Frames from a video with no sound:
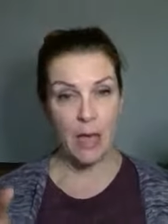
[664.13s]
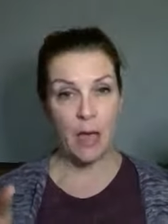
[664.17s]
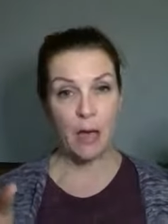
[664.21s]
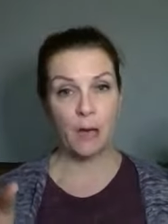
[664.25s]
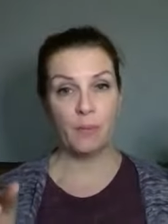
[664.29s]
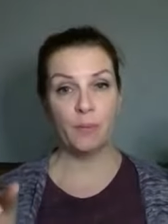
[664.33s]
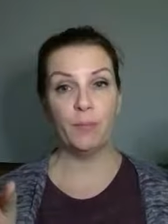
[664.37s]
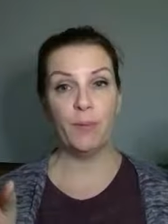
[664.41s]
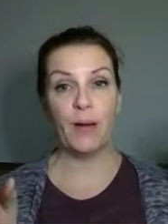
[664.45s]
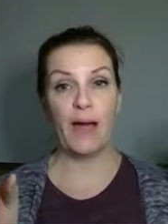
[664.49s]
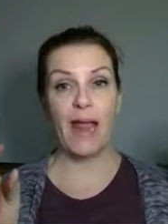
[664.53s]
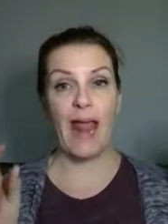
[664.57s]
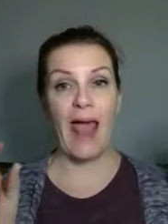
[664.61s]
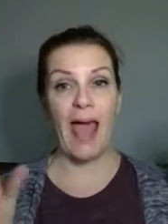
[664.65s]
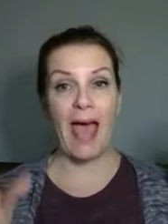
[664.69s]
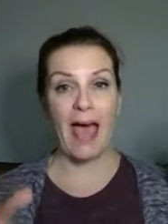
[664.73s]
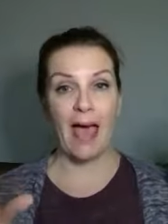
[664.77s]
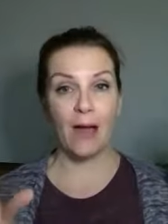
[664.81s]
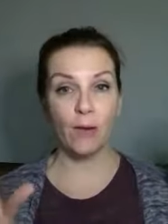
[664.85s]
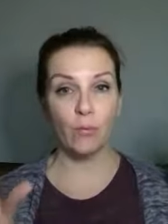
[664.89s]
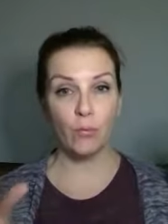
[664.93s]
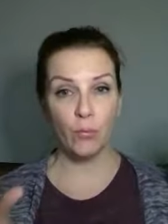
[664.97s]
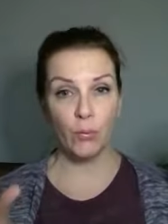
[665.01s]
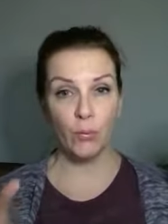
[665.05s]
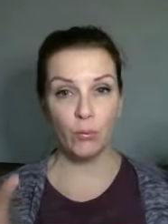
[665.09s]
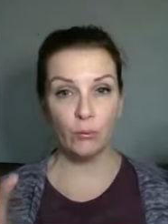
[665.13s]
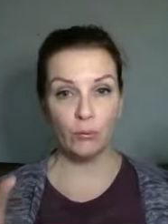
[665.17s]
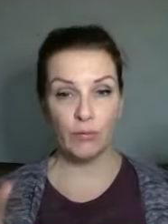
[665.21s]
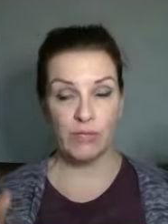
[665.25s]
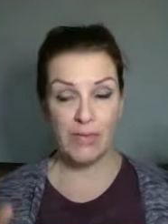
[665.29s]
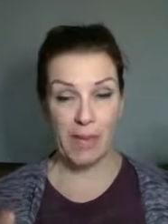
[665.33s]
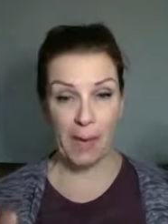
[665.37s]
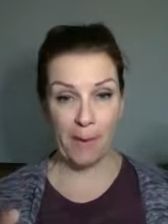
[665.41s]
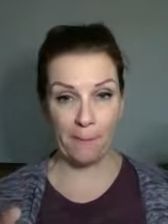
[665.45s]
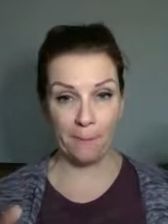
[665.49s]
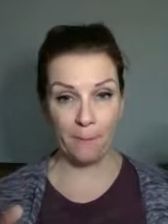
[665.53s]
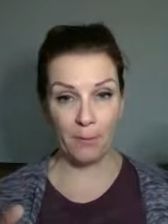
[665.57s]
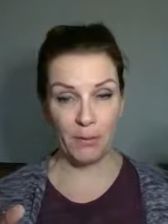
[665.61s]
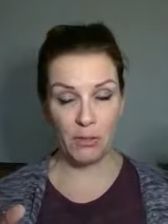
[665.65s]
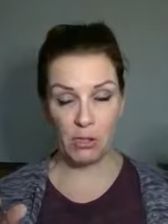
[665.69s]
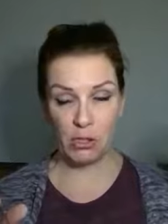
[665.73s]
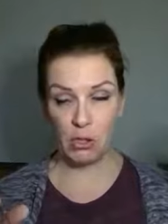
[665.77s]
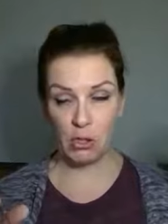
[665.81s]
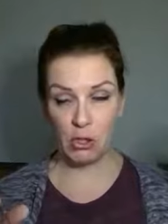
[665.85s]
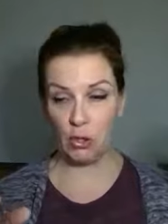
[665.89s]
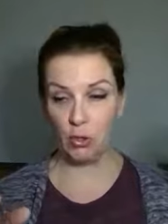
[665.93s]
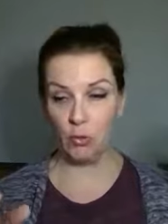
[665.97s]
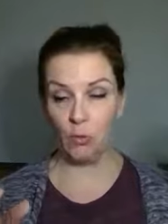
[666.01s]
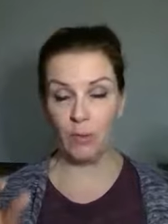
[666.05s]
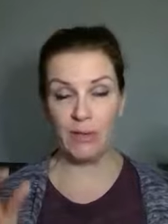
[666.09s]
But at room
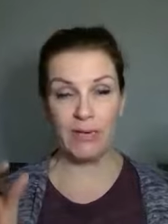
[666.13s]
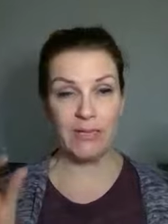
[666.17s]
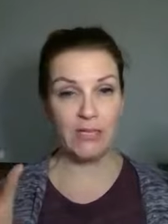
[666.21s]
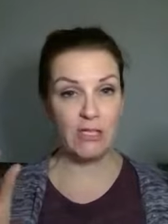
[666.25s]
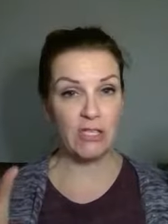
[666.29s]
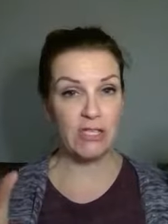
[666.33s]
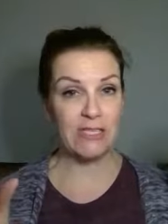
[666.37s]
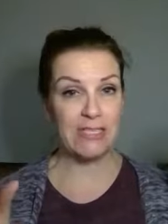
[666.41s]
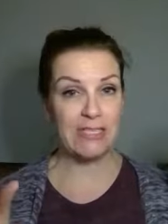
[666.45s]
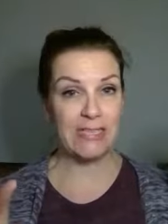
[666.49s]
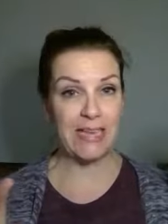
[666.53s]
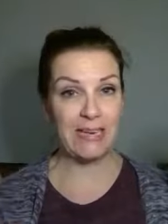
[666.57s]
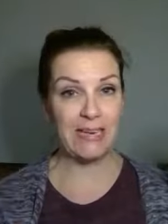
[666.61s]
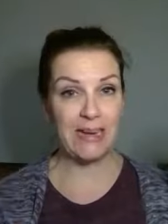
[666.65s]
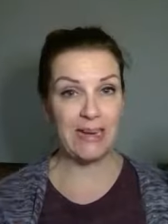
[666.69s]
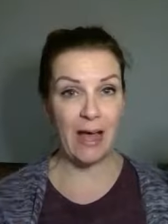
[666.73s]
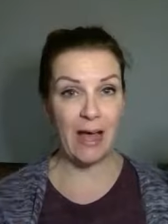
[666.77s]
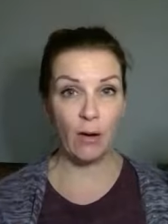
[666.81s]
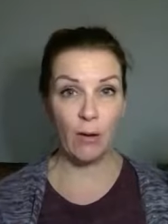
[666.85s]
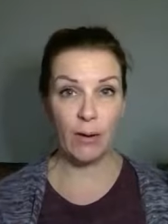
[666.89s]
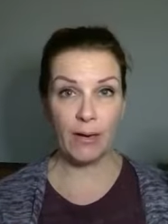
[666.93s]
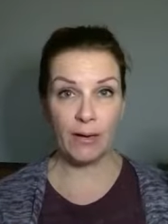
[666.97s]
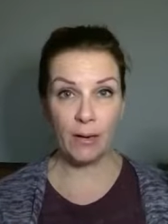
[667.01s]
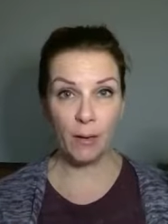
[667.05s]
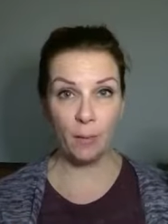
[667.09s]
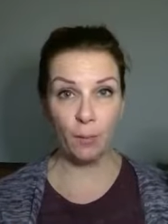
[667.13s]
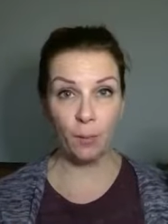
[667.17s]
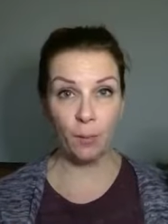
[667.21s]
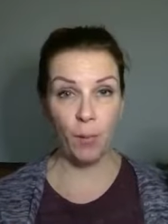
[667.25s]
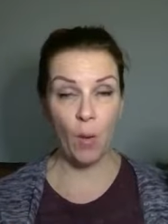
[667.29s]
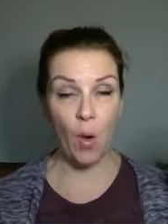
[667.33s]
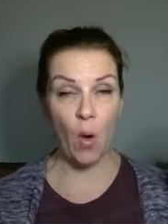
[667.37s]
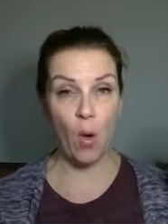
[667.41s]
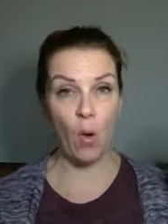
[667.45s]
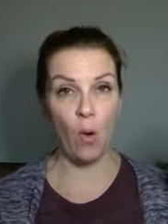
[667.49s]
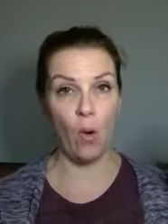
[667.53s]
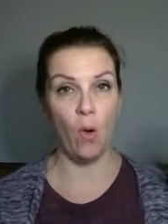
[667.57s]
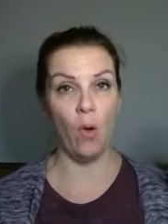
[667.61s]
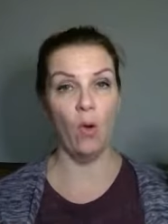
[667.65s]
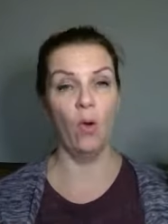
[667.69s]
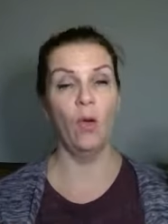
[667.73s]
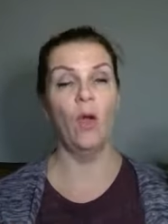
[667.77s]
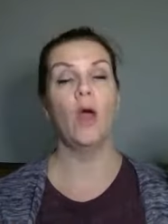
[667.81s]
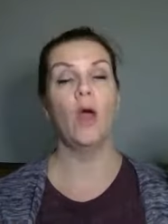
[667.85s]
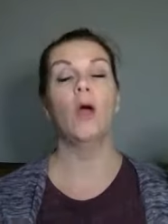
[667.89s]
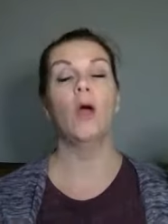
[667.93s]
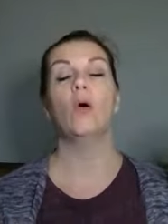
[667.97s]
temperature, when I just set it out in a bowl,